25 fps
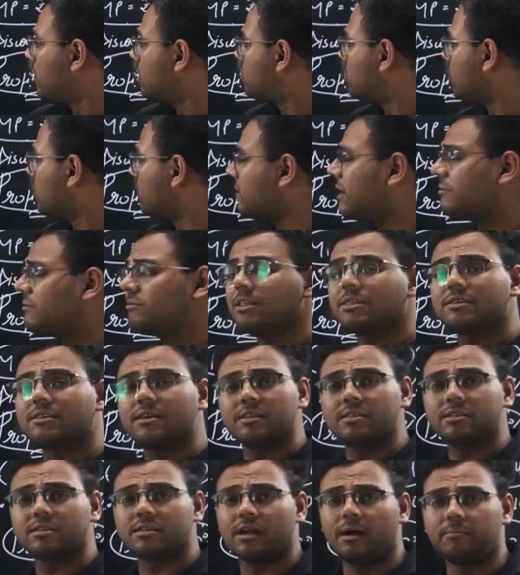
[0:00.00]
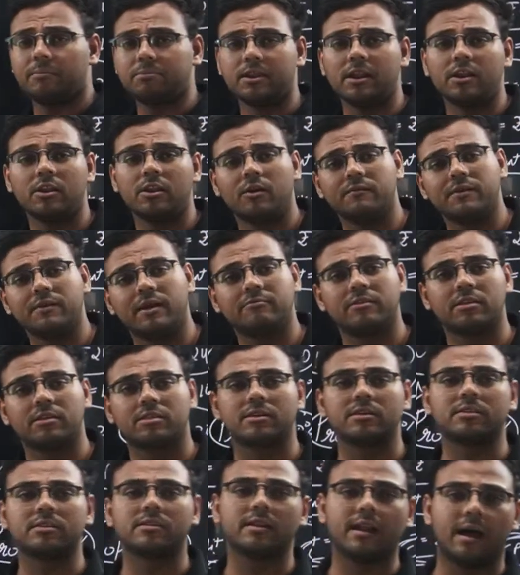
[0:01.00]
So we have discussed up till now. We have
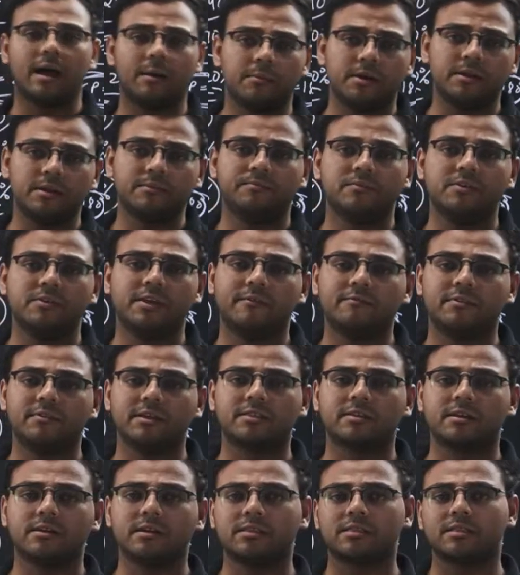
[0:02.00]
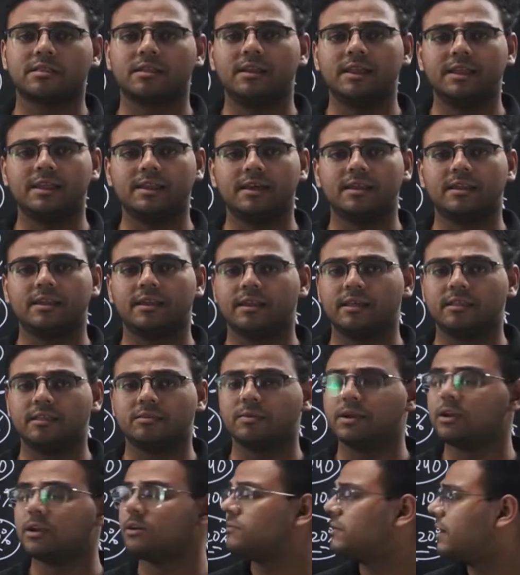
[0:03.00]
discussed grammar. We have discussed linear
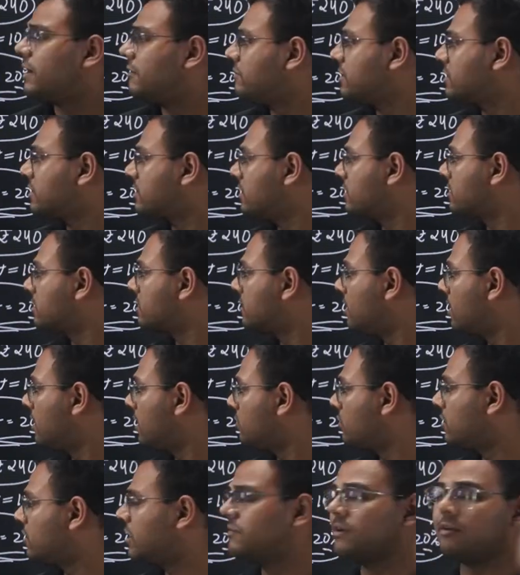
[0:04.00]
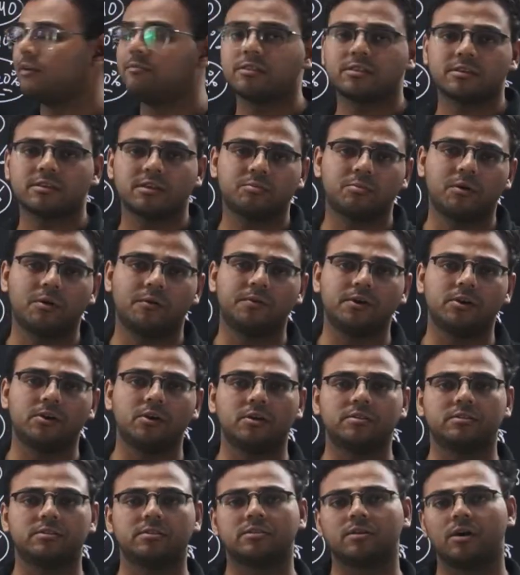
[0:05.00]
arrangement. We have discussed today. We have discussed profit
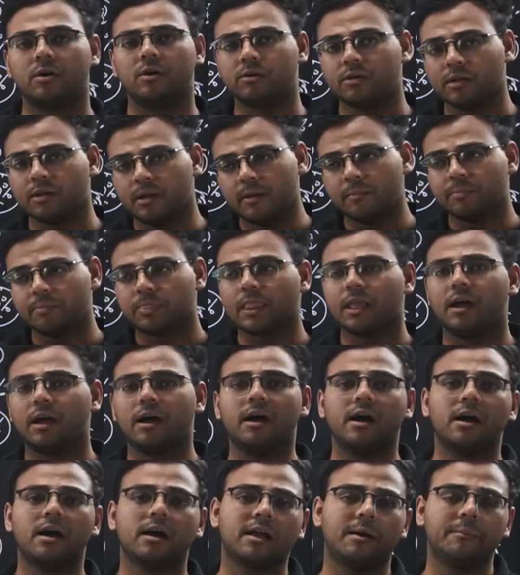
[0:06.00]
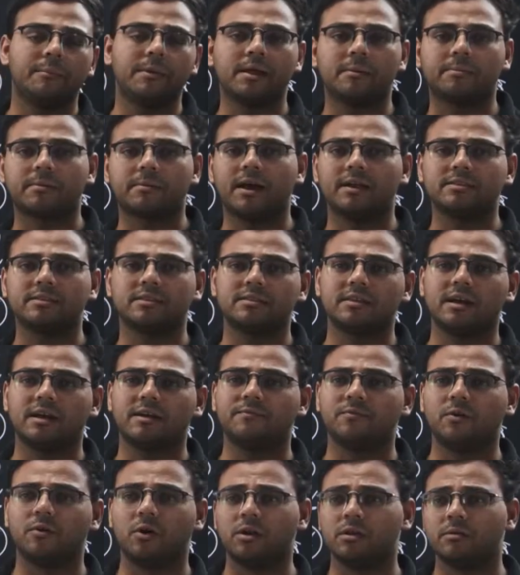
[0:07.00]
loss discount. Coming up classes
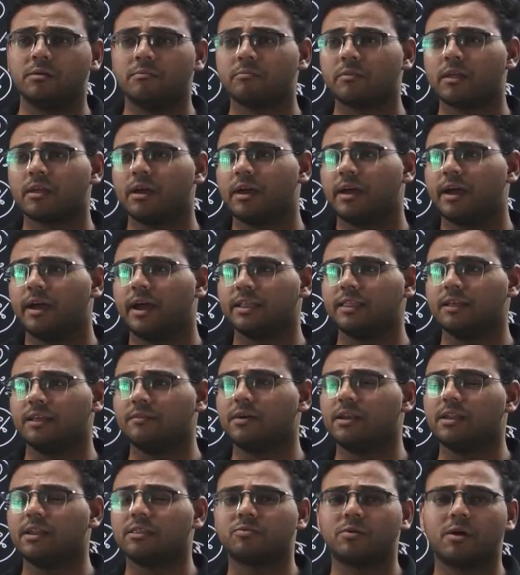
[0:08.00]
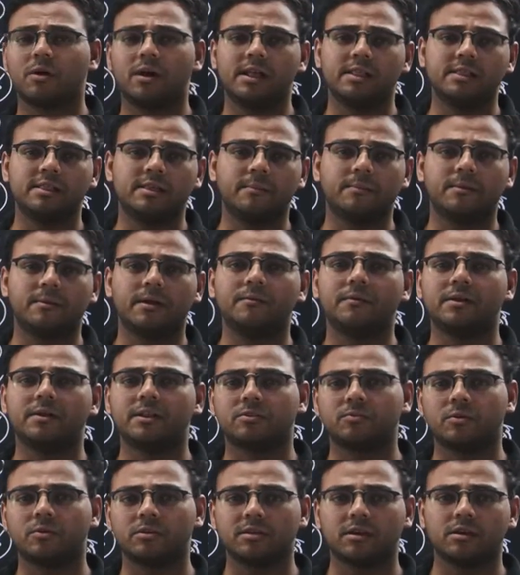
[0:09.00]
are for, I think one is for algebra, one
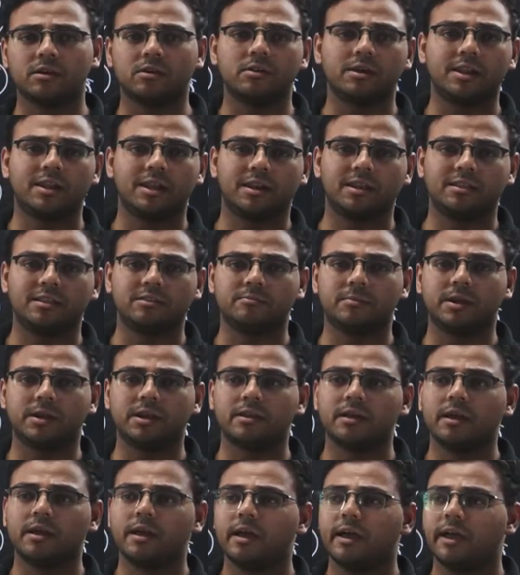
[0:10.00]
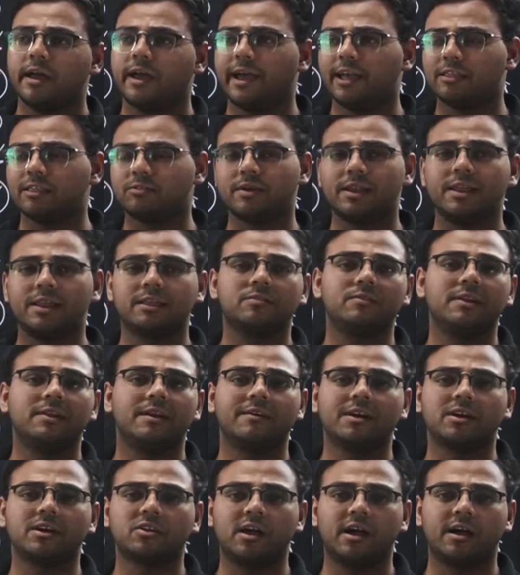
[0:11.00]
is for circular arrangement, as well as we
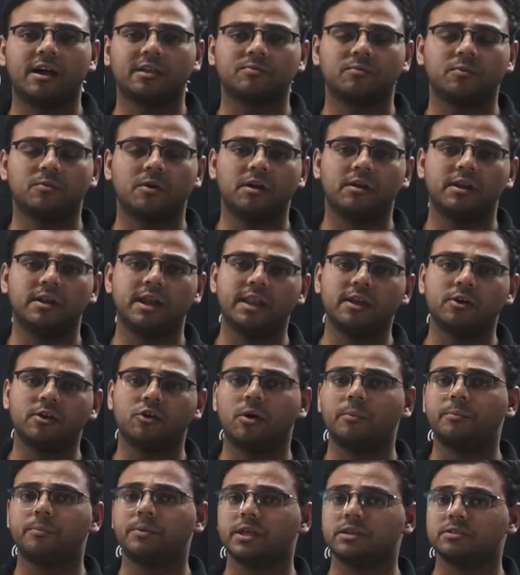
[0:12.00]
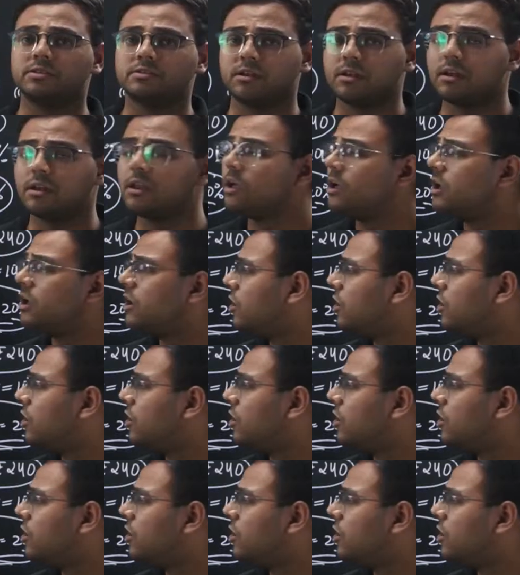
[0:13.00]
have a class for reading comprehension.